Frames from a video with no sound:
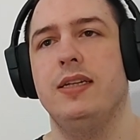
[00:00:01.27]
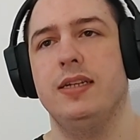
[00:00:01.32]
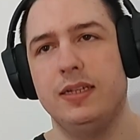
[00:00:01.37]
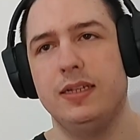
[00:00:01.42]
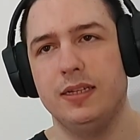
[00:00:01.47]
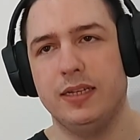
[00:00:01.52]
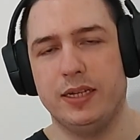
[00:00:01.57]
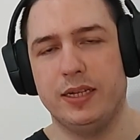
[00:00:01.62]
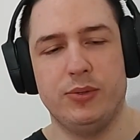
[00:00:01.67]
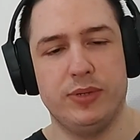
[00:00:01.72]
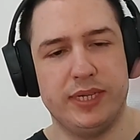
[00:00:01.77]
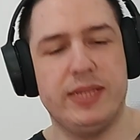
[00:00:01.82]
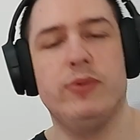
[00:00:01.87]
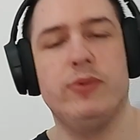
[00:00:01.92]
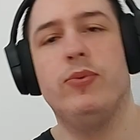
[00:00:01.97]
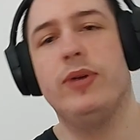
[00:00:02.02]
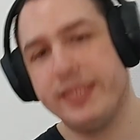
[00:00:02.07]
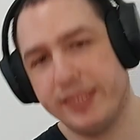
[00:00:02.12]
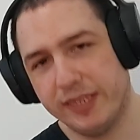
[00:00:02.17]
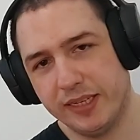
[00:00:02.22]
Hello and
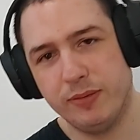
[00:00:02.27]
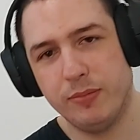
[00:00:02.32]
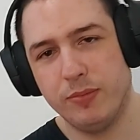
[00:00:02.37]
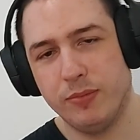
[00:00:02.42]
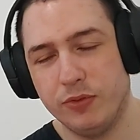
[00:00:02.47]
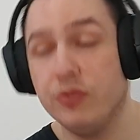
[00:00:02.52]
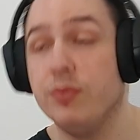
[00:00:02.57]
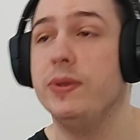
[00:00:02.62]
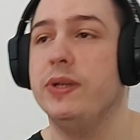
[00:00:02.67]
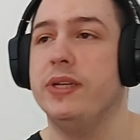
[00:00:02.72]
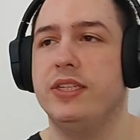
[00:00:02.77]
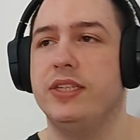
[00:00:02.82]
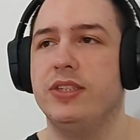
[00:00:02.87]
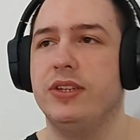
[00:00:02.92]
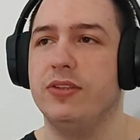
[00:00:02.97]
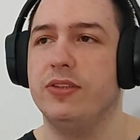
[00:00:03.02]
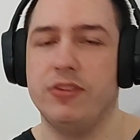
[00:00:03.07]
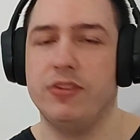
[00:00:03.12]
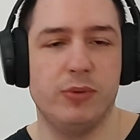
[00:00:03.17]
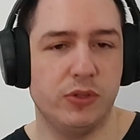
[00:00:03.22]
welcome to my reaction
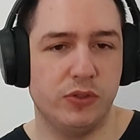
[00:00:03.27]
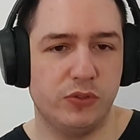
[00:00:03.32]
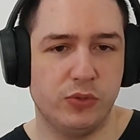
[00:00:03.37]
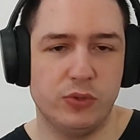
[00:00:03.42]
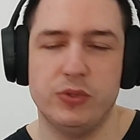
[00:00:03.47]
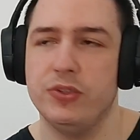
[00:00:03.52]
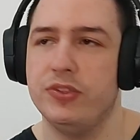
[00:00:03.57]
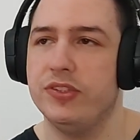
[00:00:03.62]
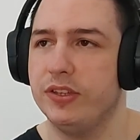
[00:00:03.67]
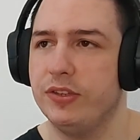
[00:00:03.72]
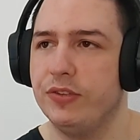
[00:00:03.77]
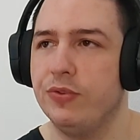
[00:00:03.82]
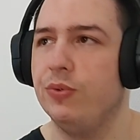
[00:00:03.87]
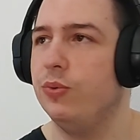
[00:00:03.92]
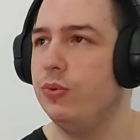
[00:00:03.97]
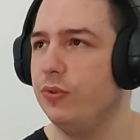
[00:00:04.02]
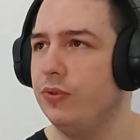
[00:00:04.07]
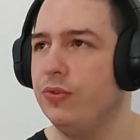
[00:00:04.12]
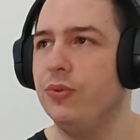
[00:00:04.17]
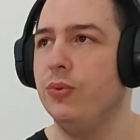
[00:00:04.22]
to more Tokusatsu
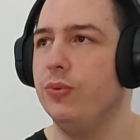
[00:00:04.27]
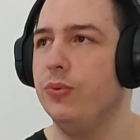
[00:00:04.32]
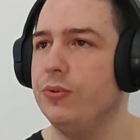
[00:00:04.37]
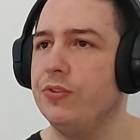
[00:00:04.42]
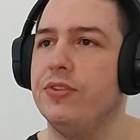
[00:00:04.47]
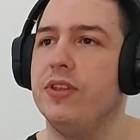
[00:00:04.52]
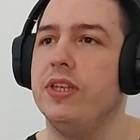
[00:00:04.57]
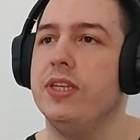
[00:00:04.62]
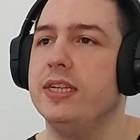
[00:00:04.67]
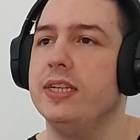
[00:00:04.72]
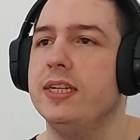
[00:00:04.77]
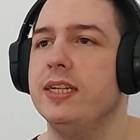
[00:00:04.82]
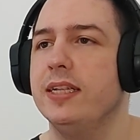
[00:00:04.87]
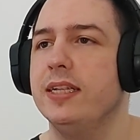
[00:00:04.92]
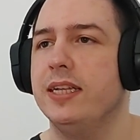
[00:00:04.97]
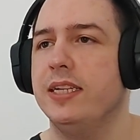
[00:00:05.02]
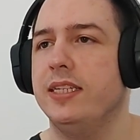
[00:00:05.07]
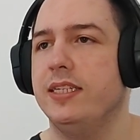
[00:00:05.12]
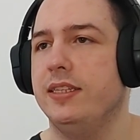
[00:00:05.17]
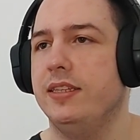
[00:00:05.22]
songs.
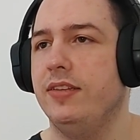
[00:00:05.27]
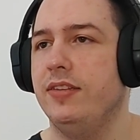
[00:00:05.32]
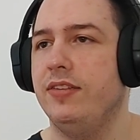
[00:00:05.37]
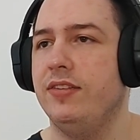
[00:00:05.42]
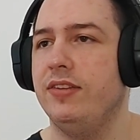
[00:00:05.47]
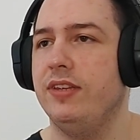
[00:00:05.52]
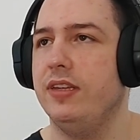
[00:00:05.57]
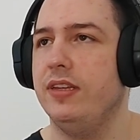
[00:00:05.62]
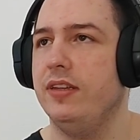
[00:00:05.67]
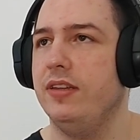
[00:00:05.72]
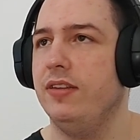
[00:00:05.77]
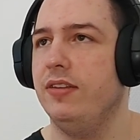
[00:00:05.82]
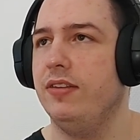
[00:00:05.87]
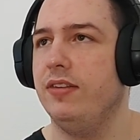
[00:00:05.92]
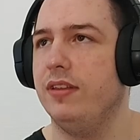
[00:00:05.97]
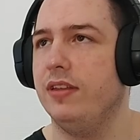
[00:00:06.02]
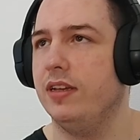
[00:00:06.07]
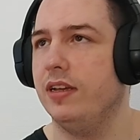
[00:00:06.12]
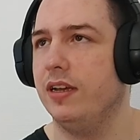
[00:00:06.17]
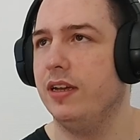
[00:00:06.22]
And this is,
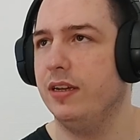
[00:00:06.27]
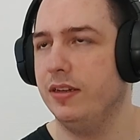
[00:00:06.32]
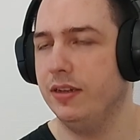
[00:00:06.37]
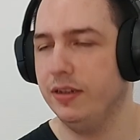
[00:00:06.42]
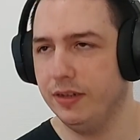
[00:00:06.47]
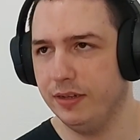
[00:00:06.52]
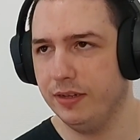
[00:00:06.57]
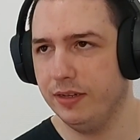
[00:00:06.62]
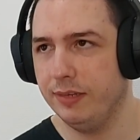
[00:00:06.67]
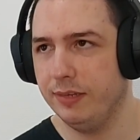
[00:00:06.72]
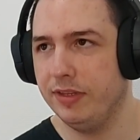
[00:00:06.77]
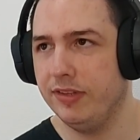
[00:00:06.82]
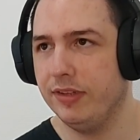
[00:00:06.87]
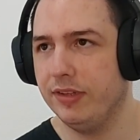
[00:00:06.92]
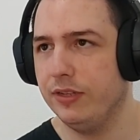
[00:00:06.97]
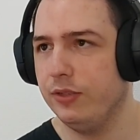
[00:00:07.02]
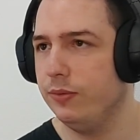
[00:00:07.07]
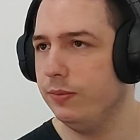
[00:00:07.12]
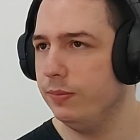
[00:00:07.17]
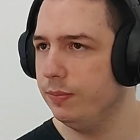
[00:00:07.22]
let me tell
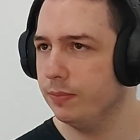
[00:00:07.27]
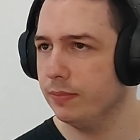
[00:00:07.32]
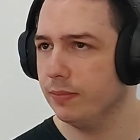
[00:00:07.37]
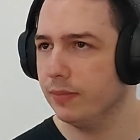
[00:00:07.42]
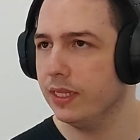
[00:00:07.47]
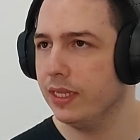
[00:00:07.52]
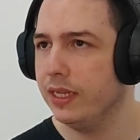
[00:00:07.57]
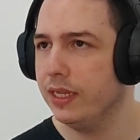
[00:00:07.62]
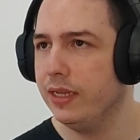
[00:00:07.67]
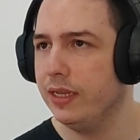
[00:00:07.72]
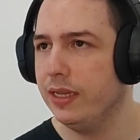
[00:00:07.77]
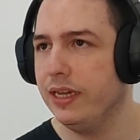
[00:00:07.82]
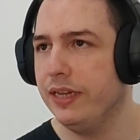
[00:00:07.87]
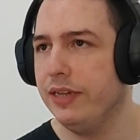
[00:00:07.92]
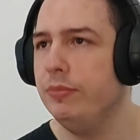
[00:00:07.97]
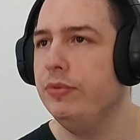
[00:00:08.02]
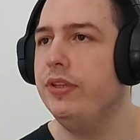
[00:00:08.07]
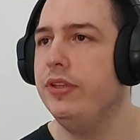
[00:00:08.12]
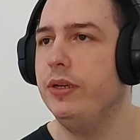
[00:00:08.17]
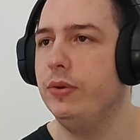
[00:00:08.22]
you, I
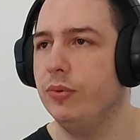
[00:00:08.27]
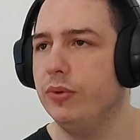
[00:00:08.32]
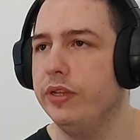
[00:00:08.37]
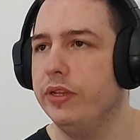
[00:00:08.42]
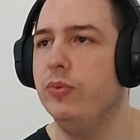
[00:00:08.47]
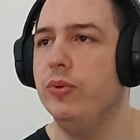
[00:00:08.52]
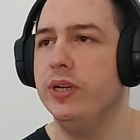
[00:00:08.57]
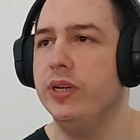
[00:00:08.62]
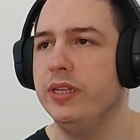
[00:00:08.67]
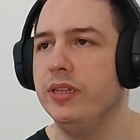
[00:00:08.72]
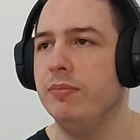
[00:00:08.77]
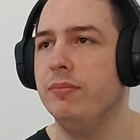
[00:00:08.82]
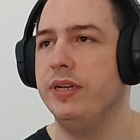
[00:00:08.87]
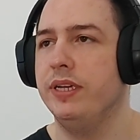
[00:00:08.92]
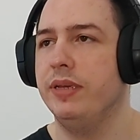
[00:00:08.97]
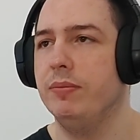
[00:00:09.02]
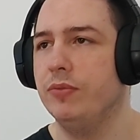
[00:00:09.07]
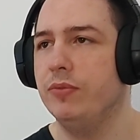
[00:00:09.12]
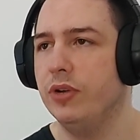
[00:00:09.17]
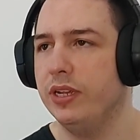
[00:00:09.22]
Am the Only One by
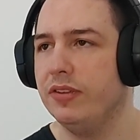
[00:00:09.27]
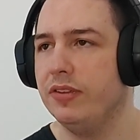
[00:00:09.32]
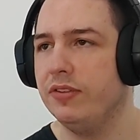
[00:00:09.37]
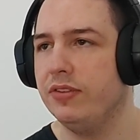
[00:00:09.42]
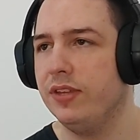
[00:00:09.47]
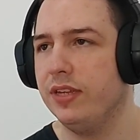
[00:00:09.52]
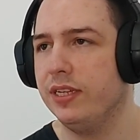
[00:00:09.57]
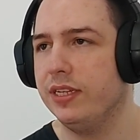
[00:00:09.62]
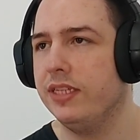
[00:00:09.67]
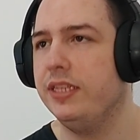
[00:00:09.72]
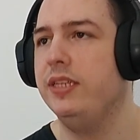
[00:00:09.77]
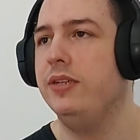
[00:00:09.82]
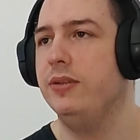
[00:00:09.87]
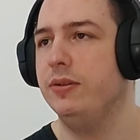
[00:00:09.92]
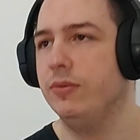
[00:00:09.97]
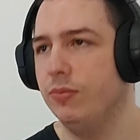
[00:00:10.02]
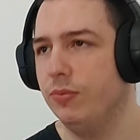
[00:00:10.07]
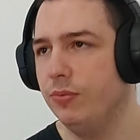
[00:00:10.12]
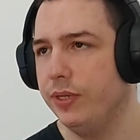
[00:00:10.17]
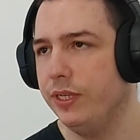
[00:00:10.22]
MORISAKI
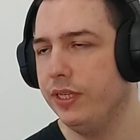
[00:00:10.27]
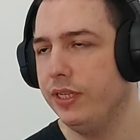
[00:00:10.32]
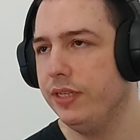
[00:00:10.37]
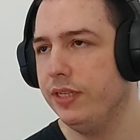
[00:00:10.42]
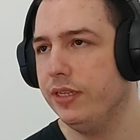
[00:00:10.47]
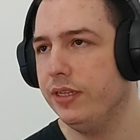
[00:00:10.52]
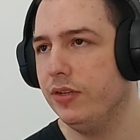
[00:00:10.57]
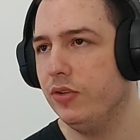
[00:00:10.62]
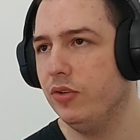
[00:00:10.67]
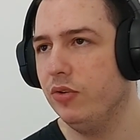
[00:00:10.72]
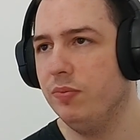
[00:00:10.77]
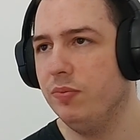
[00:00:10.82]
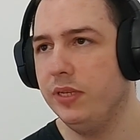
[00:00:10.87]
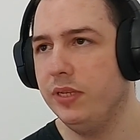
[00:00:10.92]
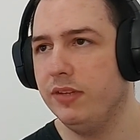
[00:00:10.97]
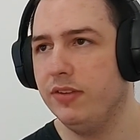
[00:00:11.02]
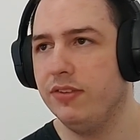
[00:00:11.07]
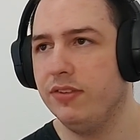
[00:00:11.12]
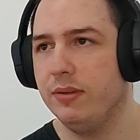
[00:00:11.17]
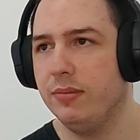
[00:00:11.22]
Win, opening
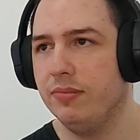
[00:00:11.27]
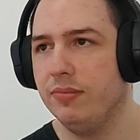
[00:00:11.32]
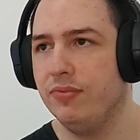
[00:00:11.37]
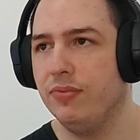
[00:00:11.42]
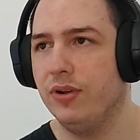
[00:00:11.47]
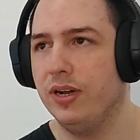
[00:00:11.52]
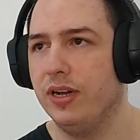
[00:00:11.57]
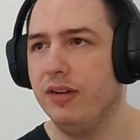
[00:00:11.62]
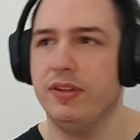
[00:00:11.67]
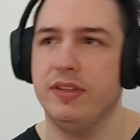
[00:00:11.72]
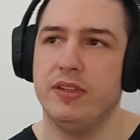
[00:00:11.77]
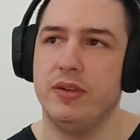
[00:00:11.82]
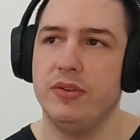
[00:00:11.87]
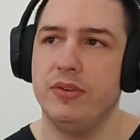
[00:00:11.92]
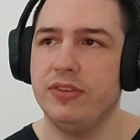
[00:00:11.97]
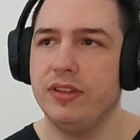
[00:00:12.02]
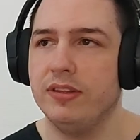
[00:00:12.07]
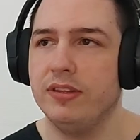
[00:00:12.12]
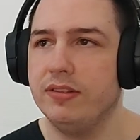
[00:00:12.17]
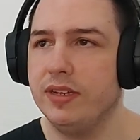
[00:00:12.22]
theme for Avataro
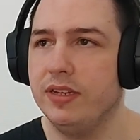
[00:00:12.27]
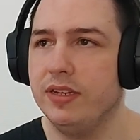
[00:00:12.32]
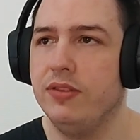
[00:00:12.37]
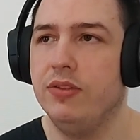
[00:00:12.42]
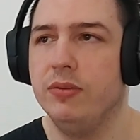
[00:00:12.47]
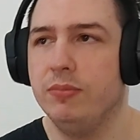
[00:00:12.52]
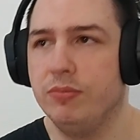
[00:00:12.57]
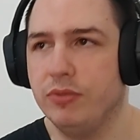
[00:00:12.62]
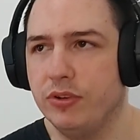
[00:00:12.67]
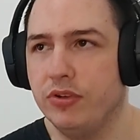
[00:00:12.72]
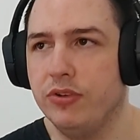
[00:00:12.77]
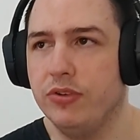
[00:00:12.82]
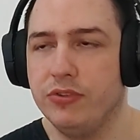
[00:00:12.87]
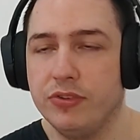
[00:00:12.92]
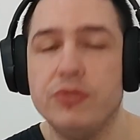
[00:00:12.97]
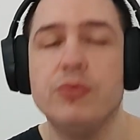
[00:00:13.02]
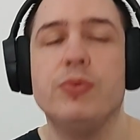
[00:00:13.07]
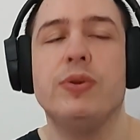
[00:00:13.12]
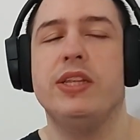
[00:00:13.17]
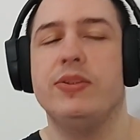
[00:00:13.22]
Sentai Donbrothers
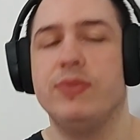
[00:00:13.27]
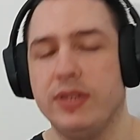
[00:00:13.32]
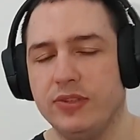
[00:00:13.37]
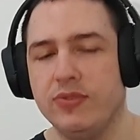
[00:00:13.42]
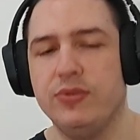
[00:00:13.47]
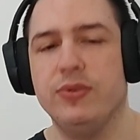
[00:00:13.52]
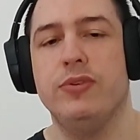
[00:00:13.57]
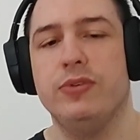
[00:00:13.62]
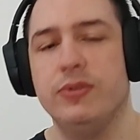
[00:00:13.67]
2022.